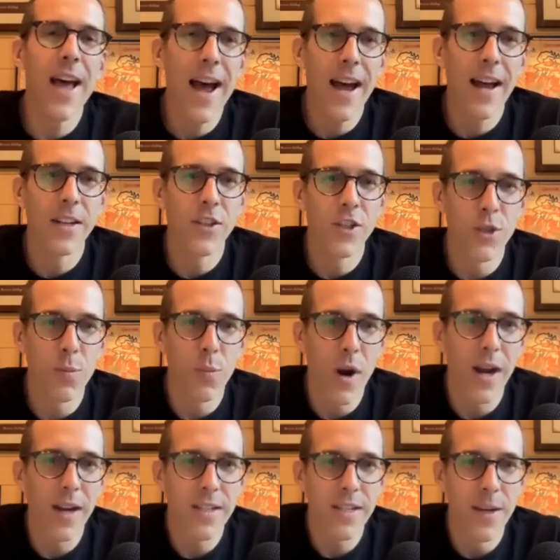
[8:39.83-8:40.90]
that just
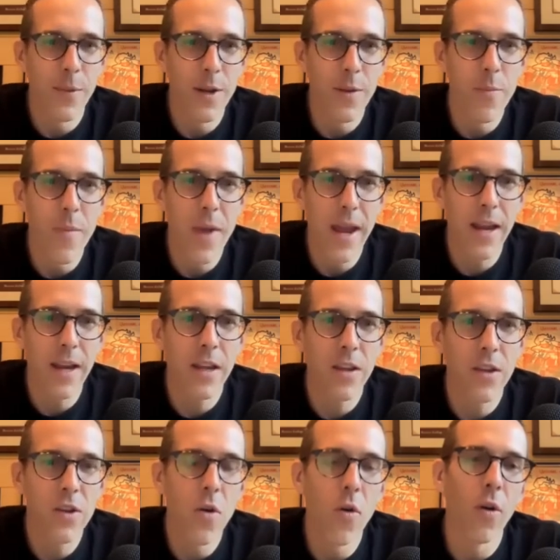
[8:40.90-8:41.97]
proximity make
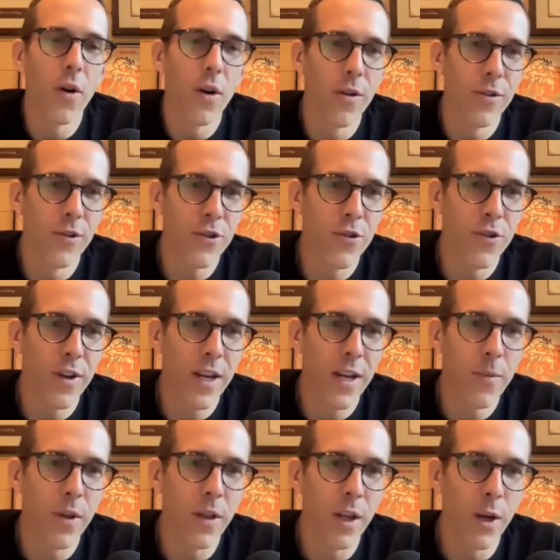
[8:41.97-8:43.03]
your own
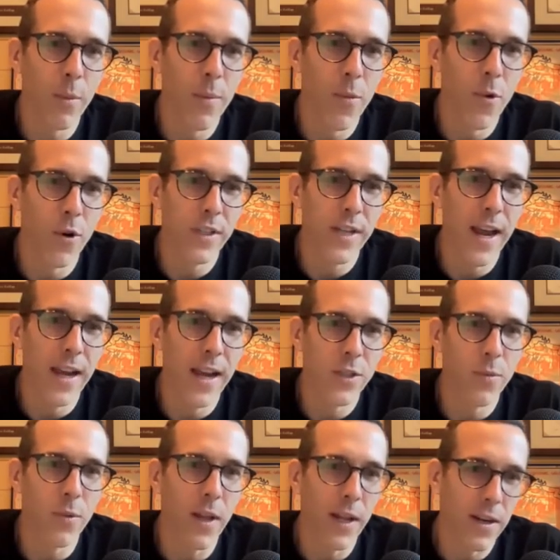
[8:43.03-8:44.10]
dream a little bit more
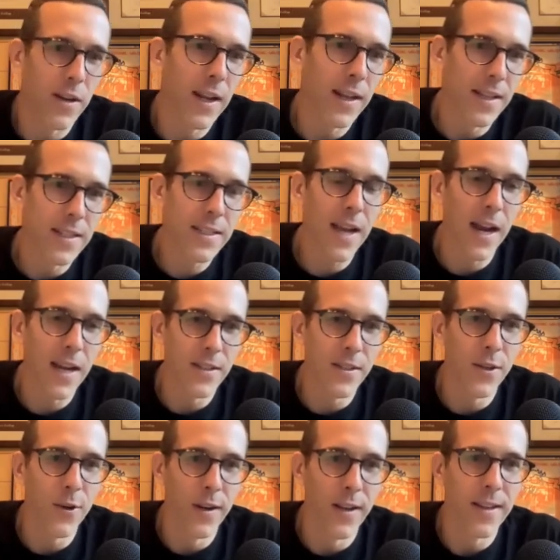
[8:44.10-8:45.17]
tangible? Like, okay, this guy's
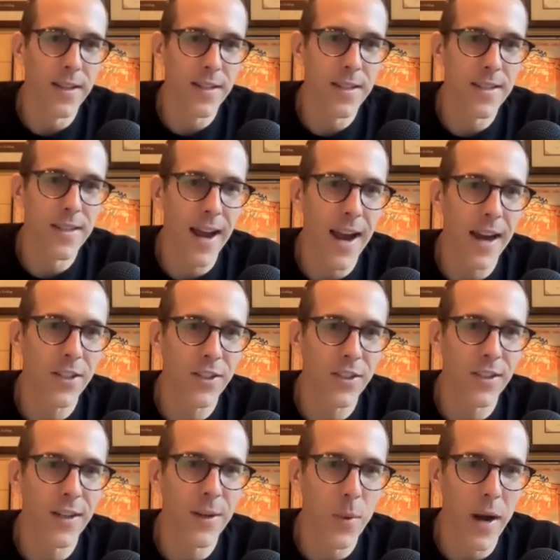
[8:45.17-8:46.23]
doing it. This is
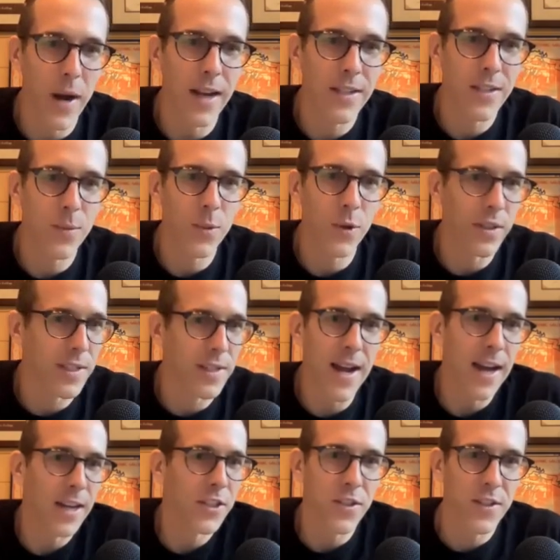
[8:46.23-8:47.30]
actually possible. It's
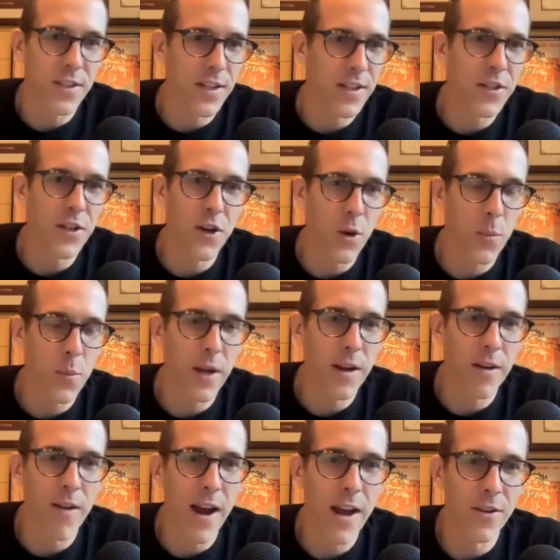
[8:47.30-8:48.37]
not just these
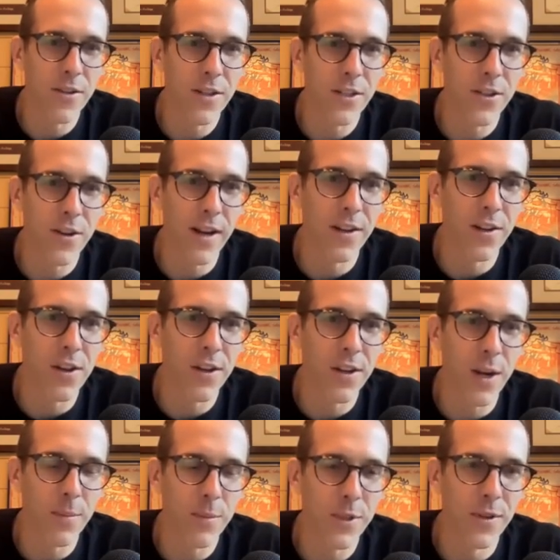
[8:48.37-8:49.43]
European riders that you had to
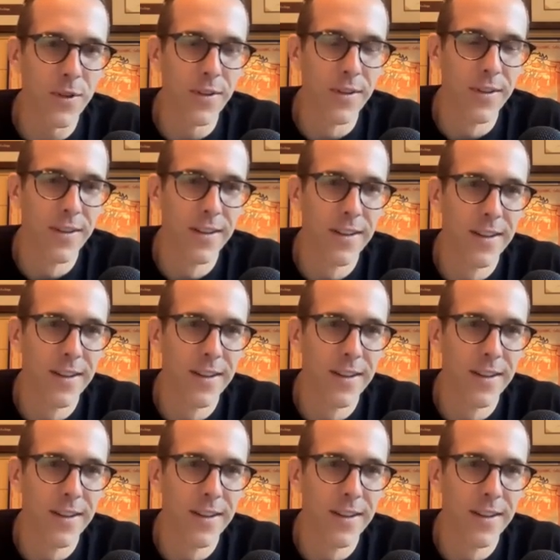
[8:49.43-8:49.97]
look up to.